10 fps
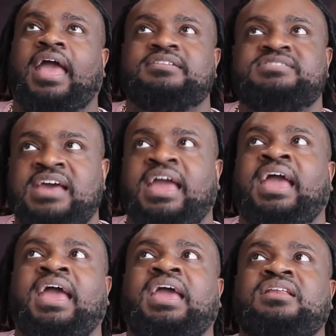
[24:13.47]

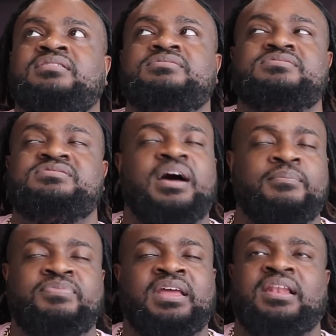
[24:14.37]
saying
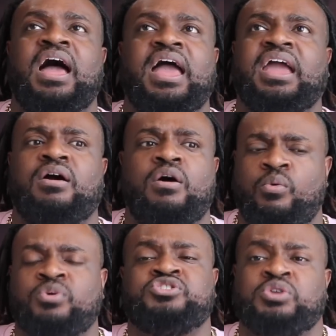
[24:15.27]
something like,
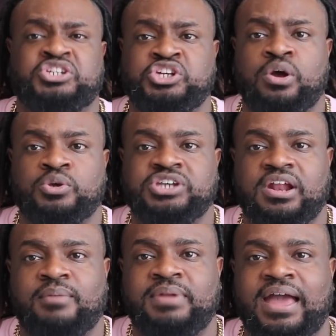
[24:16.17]
oh, so is she gonna shut
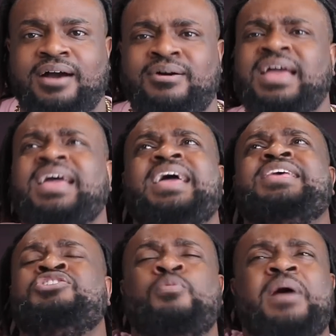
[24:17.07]
up now?
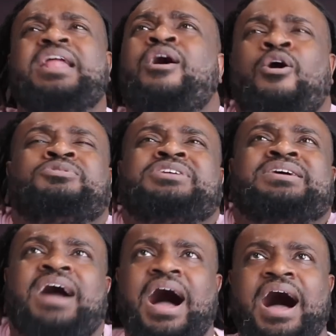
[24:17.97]
You better hope to
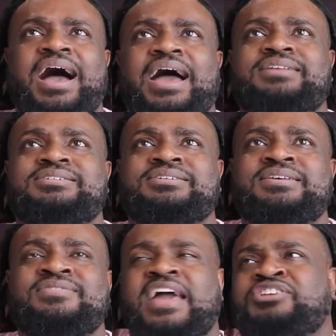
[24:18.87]
God
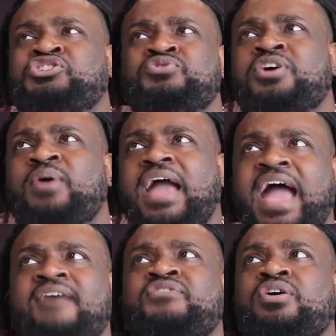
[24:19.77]
that you don't
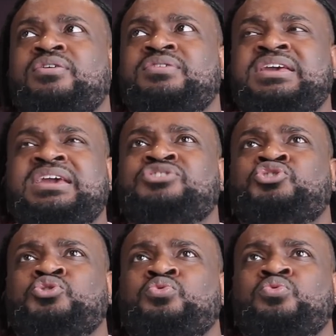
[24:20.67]
ever need
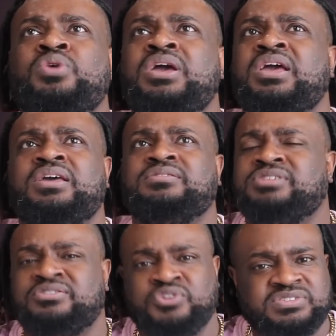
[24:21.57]
to
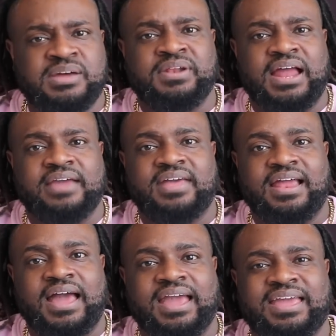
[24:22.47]
do something like
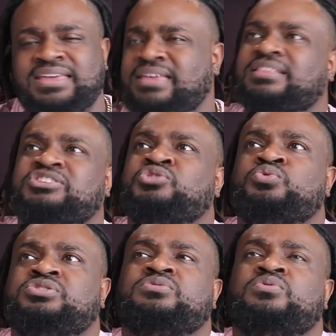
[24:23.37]
that, like
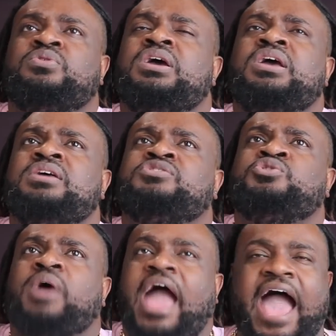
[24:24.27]

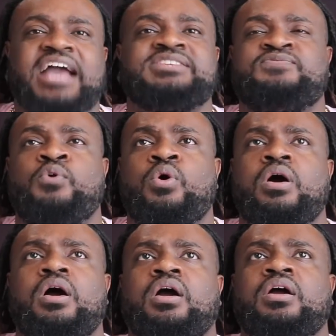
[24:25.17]
to ask
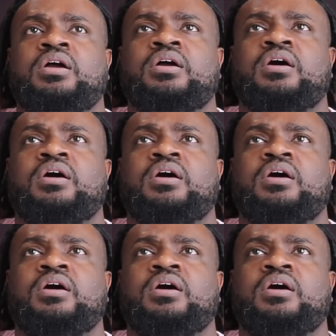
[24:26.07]
for